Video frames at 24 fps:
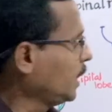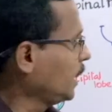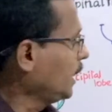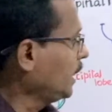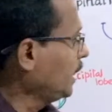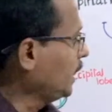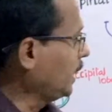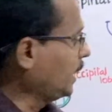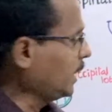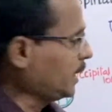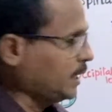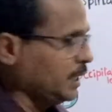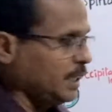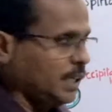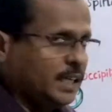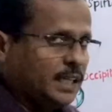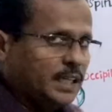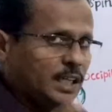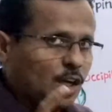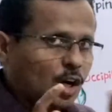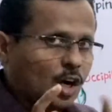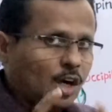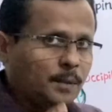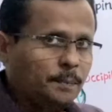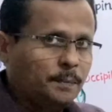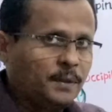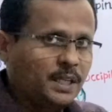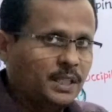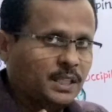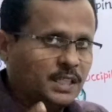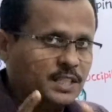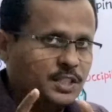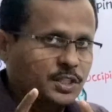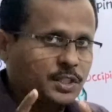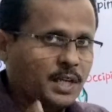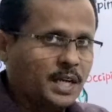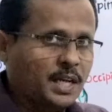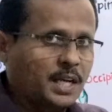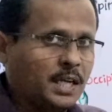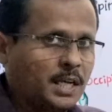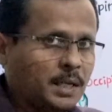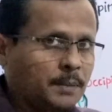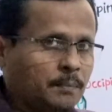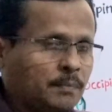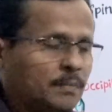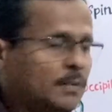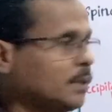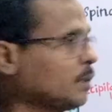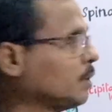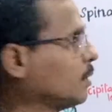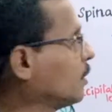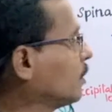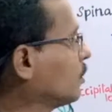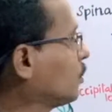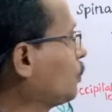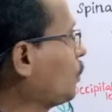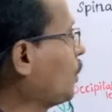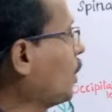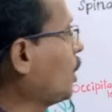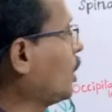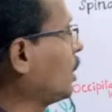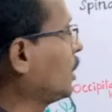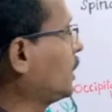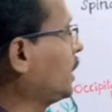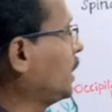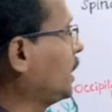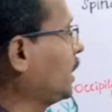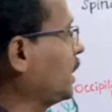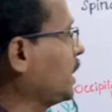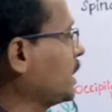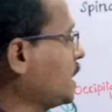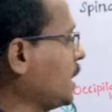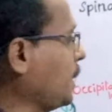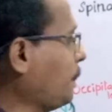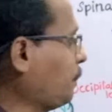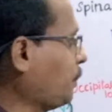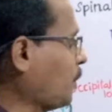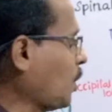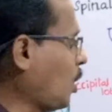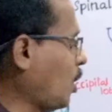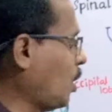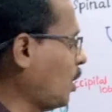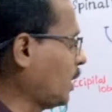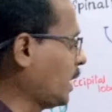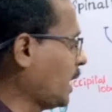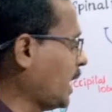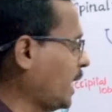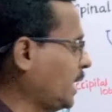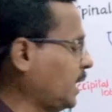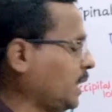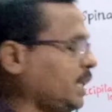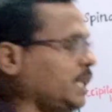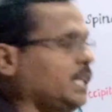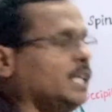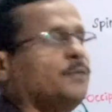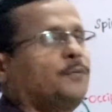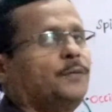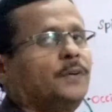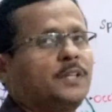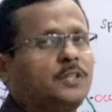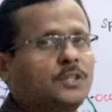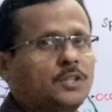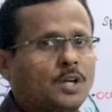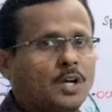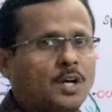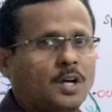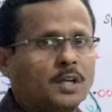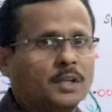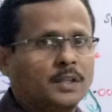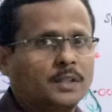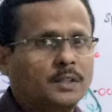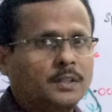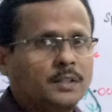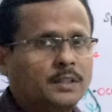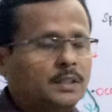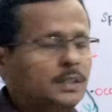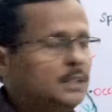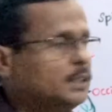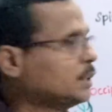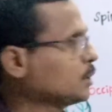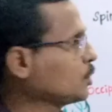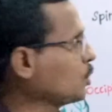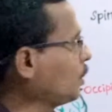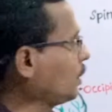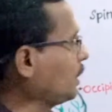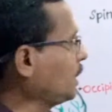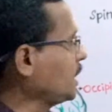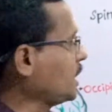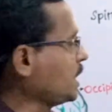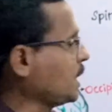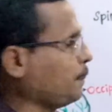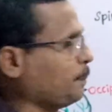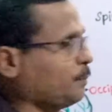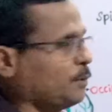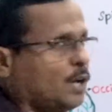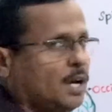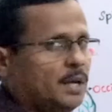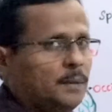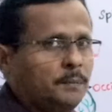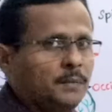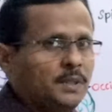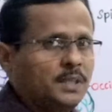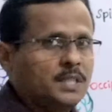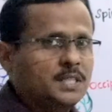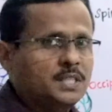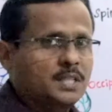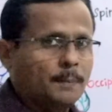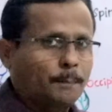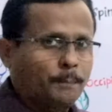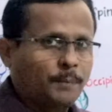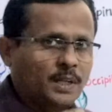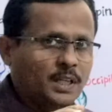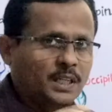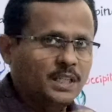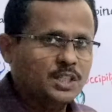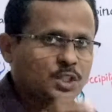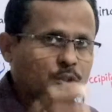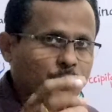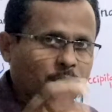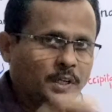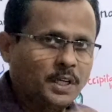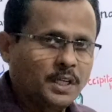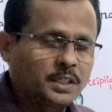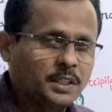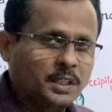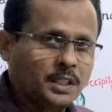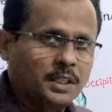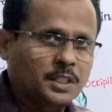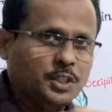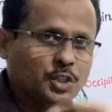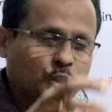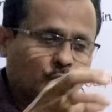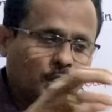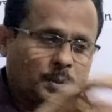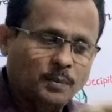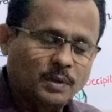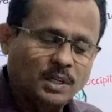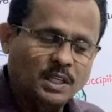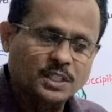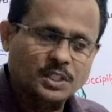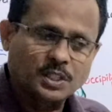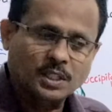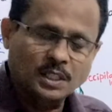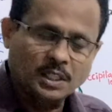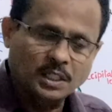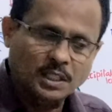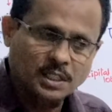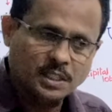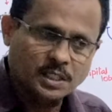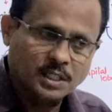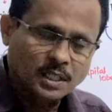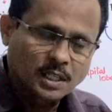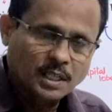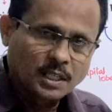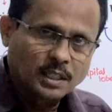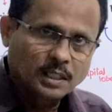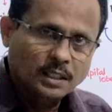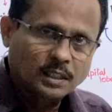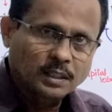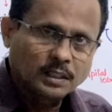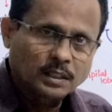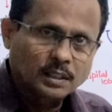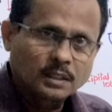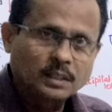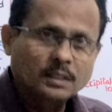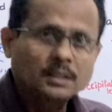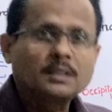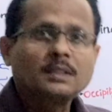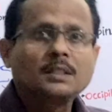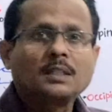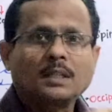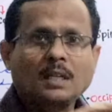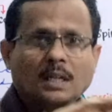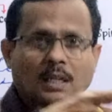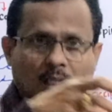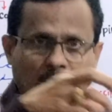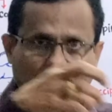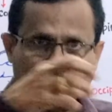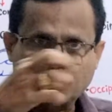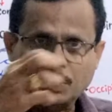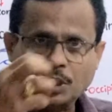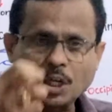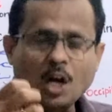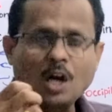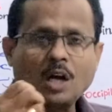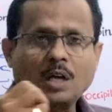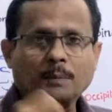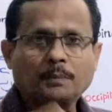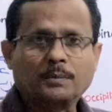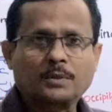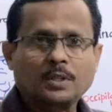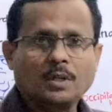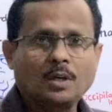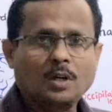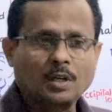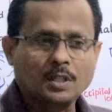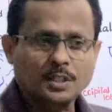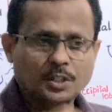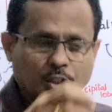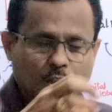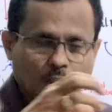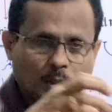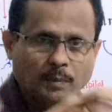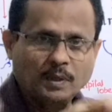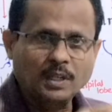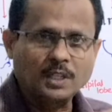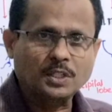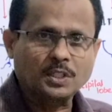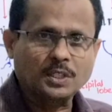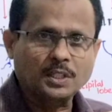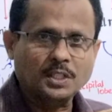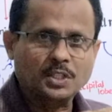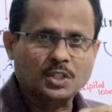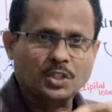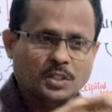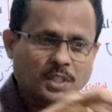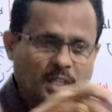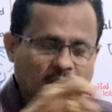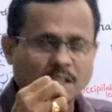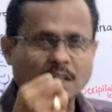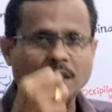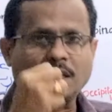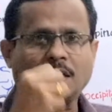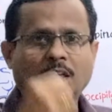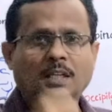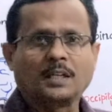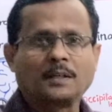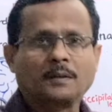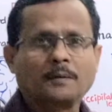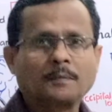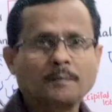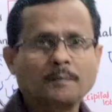It need not be the same for the receptor and the effector. So receptor means the place where the stimulus is absorbed or stimulus is taken in,